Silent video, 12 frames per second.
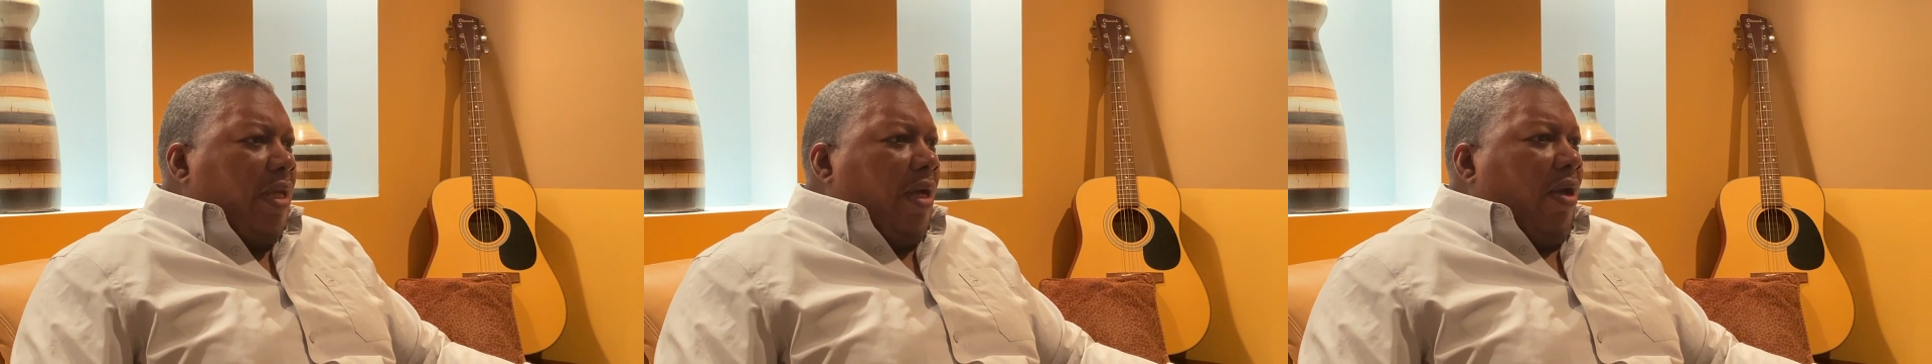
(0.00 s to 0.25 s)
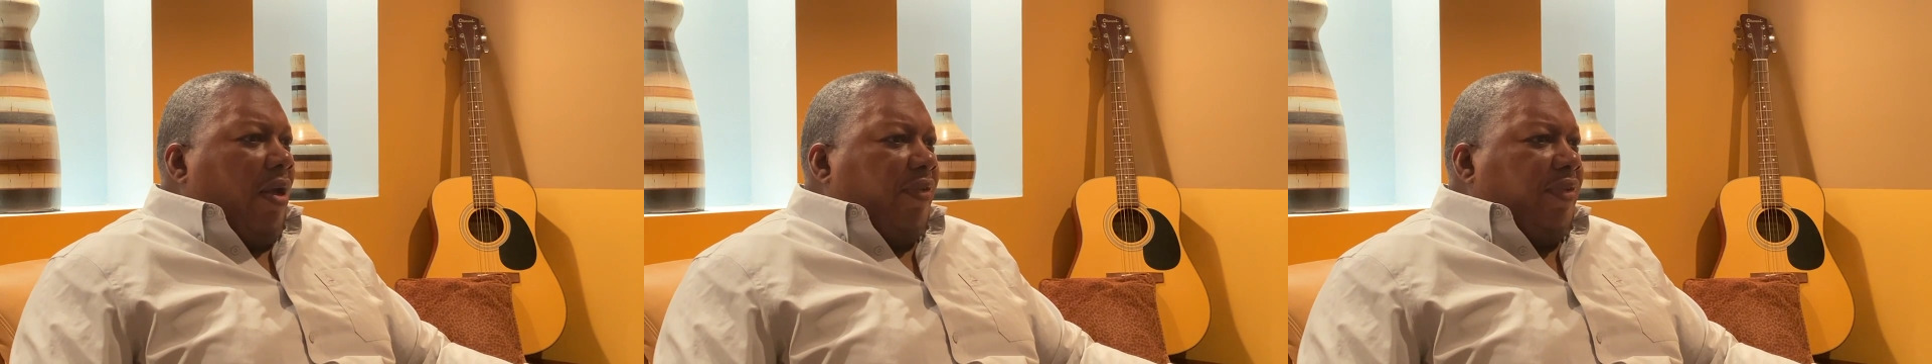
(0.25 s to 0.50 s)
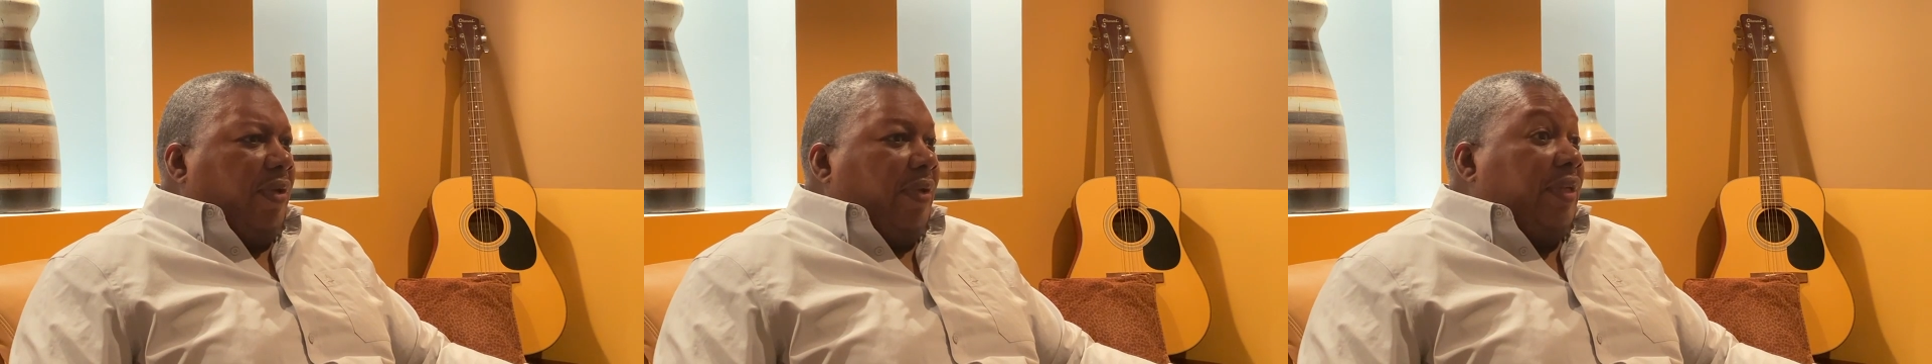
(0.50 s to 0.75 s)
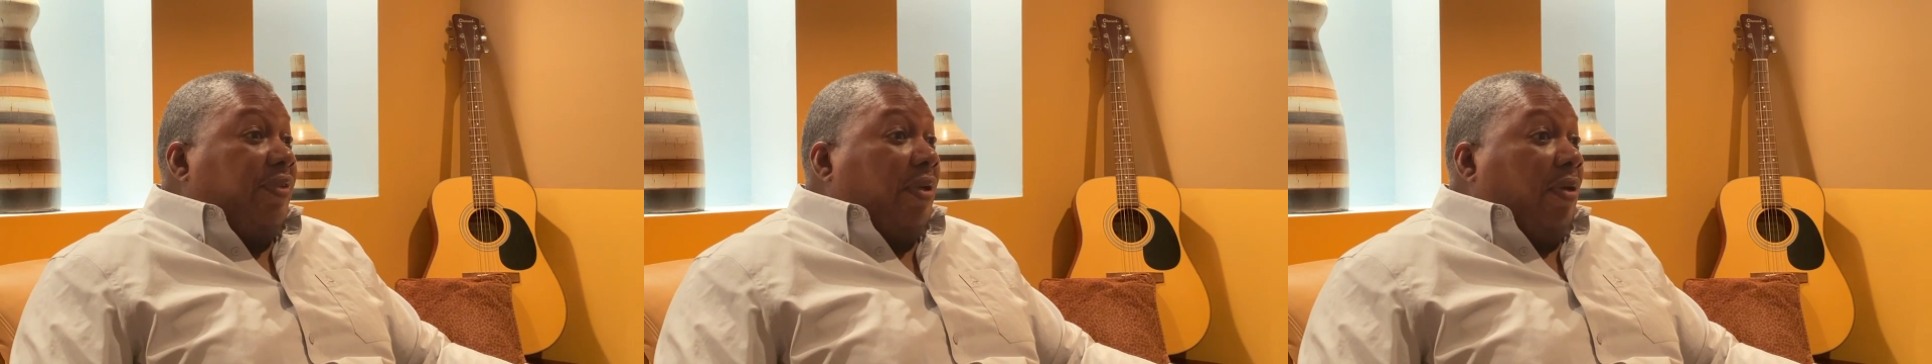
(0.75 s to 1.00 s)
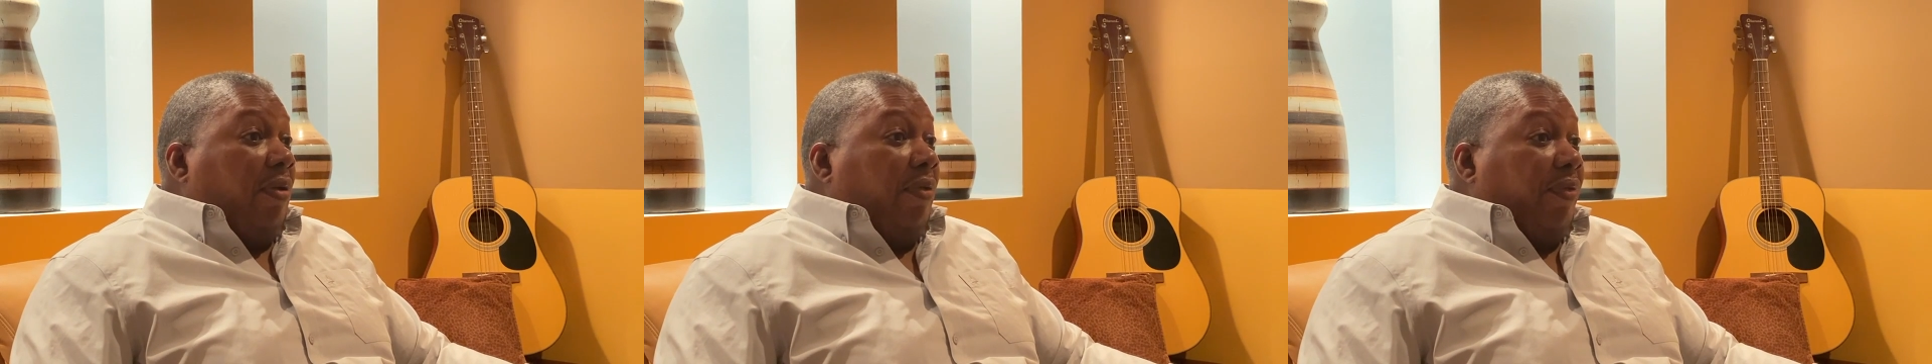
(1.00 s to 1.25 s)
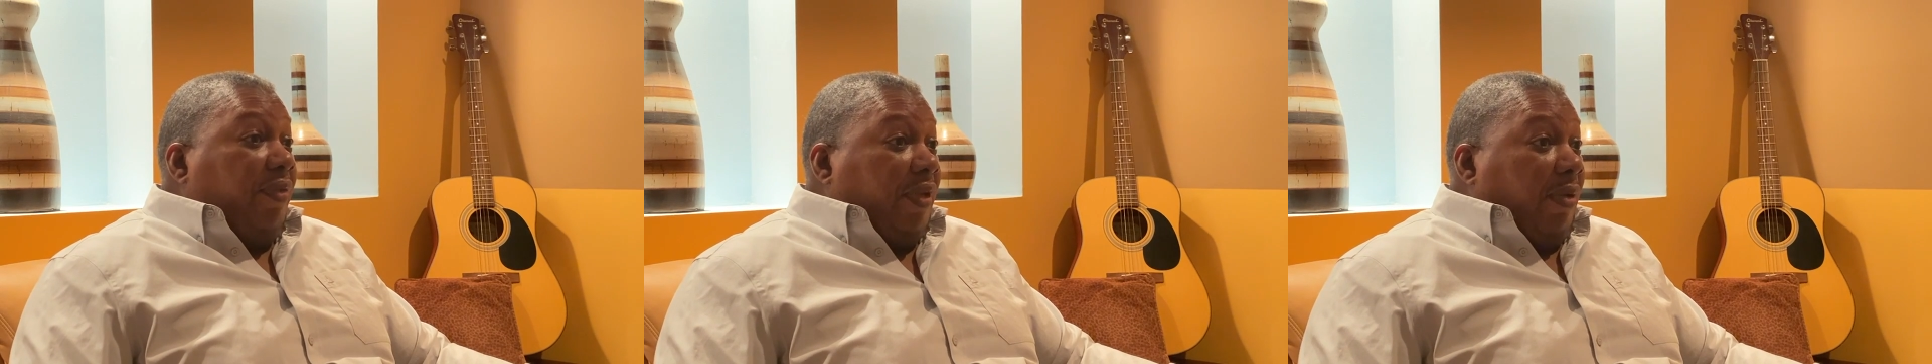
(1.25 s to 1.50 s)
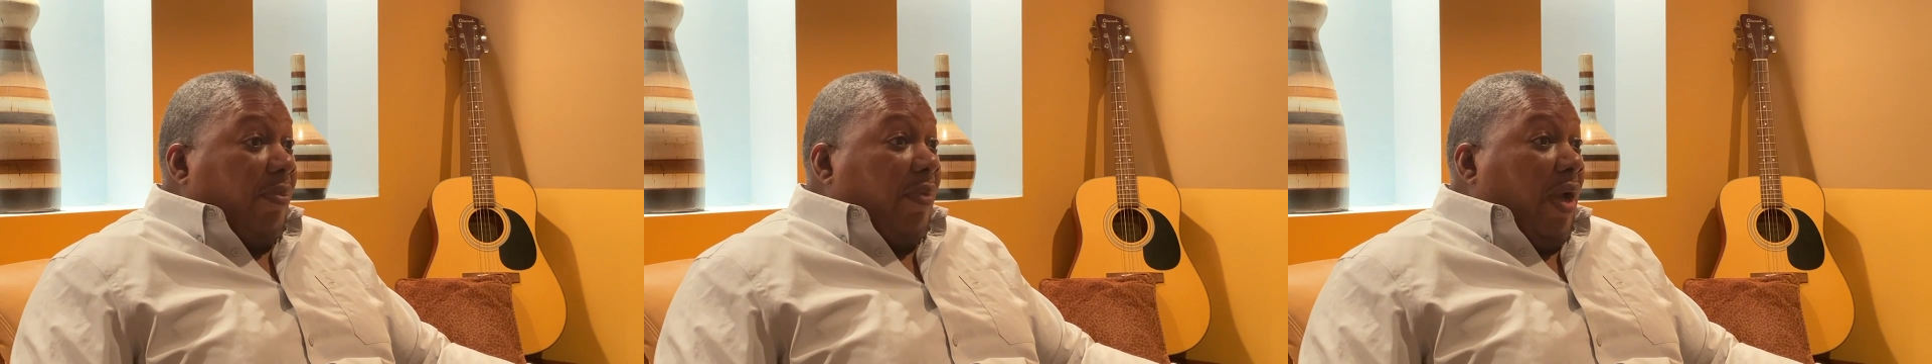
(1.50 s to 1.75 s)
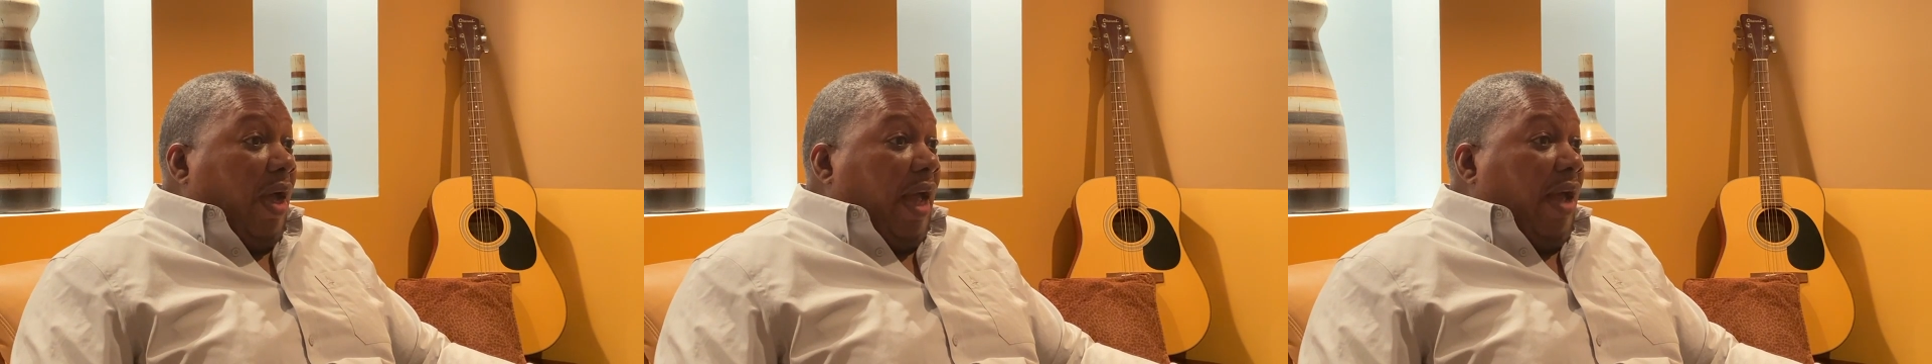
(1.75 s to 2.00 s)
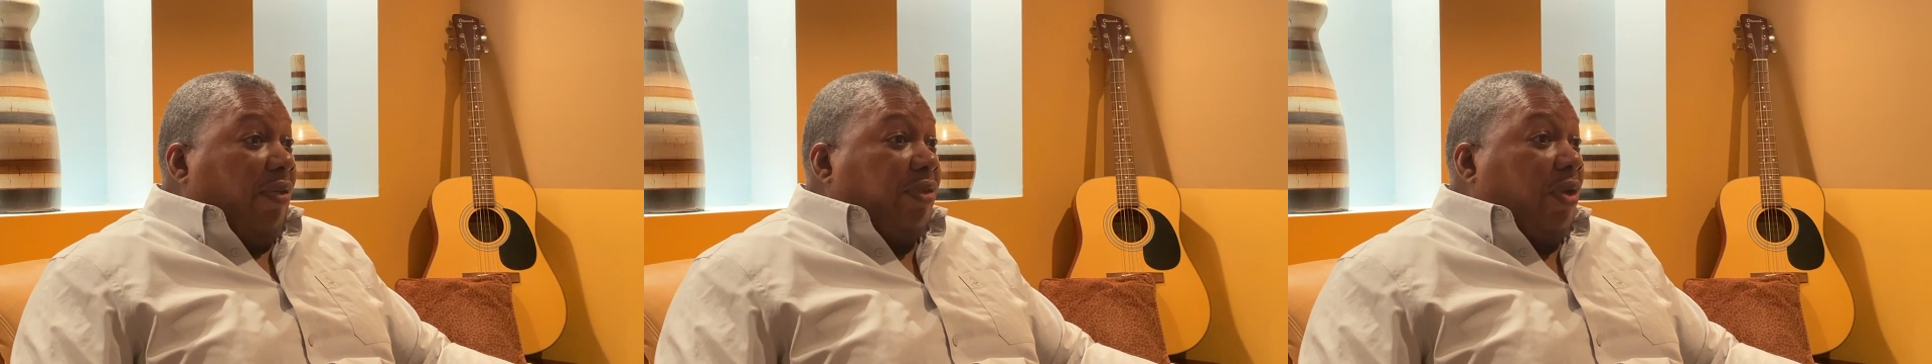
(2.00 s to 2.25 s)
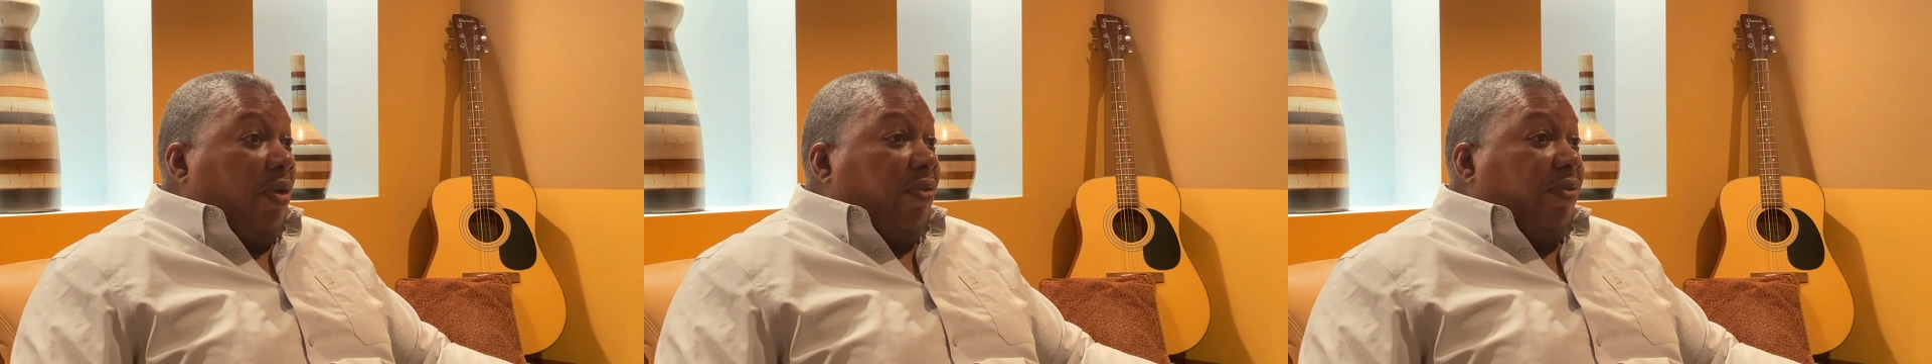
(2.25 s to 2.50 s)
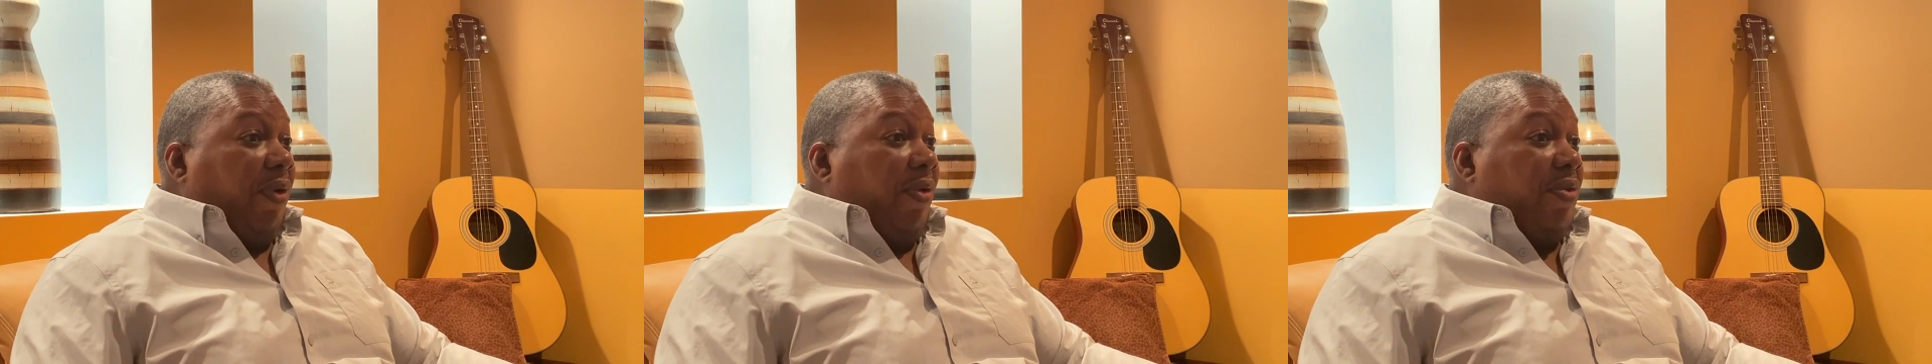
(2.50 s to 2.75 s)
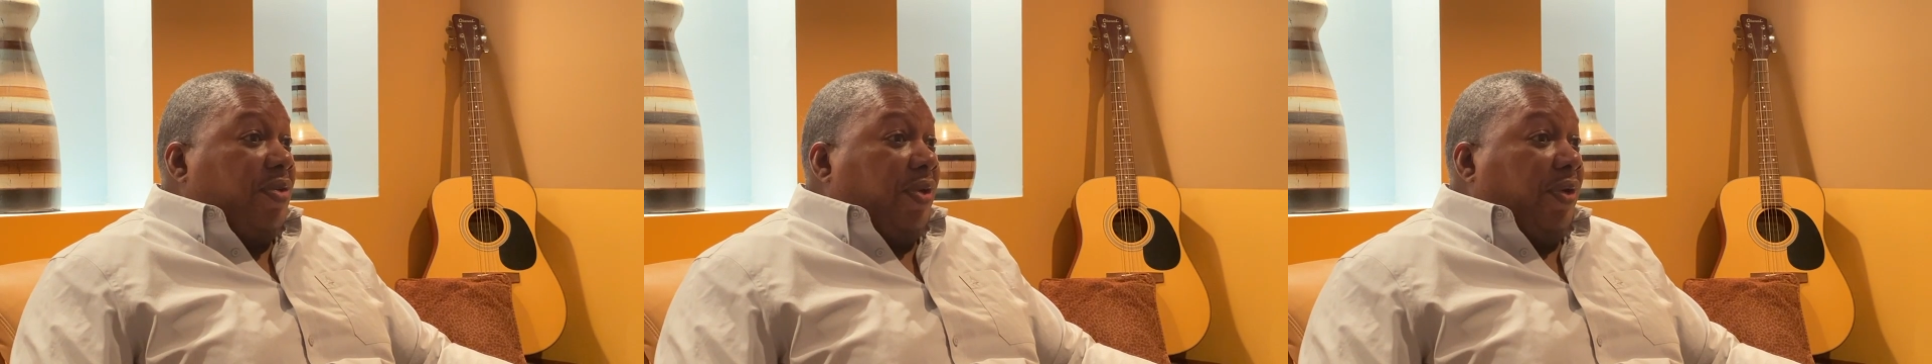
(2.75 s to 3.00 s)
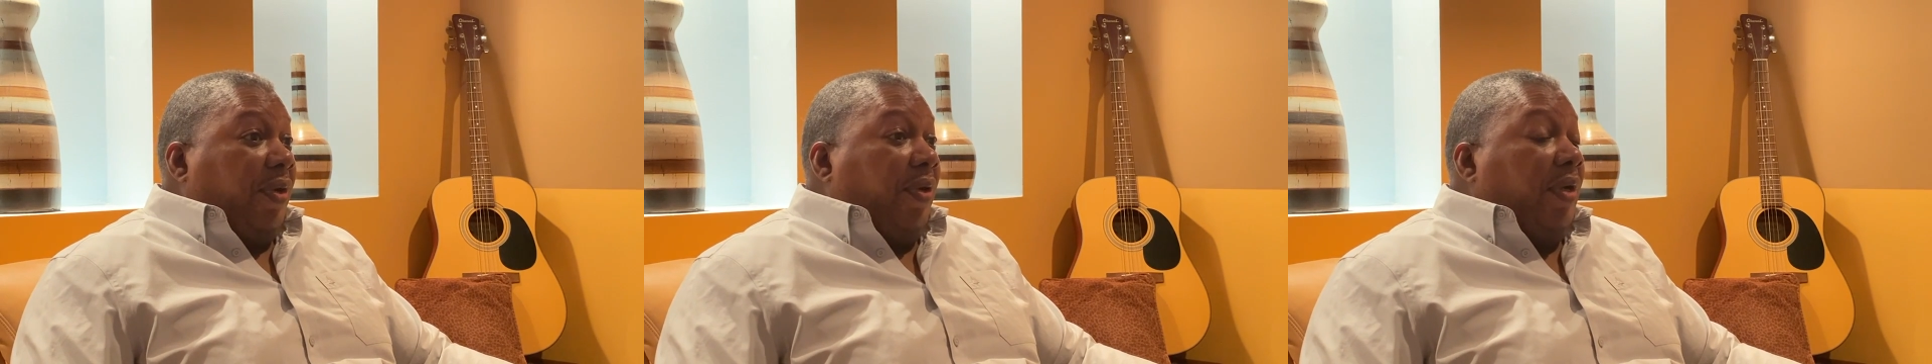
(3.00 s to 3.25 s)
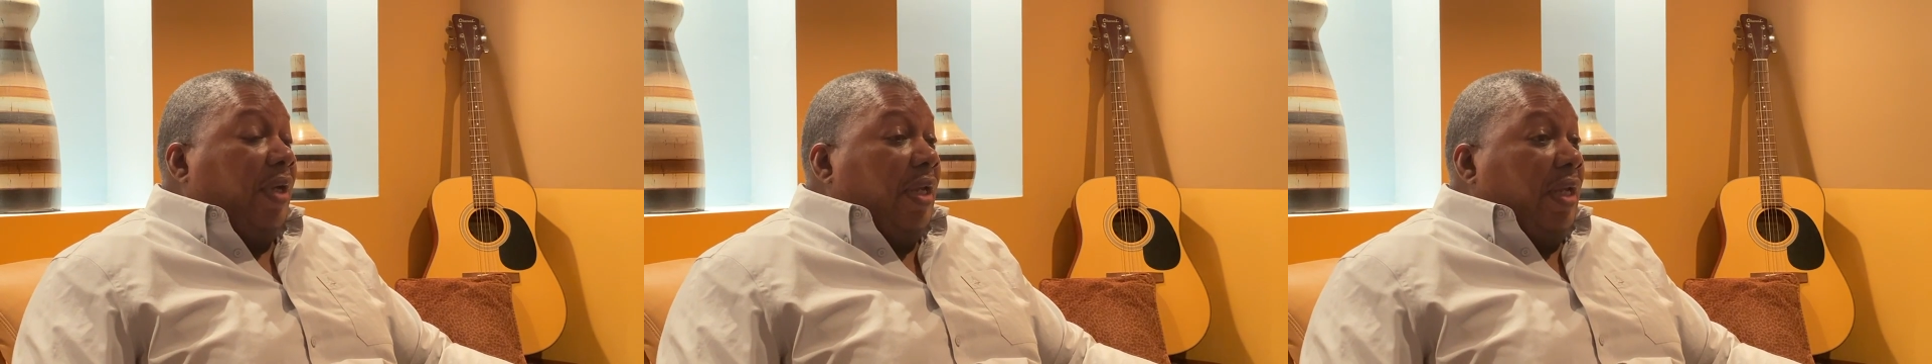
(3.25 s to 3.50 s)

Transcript: Also, he sold some household furniture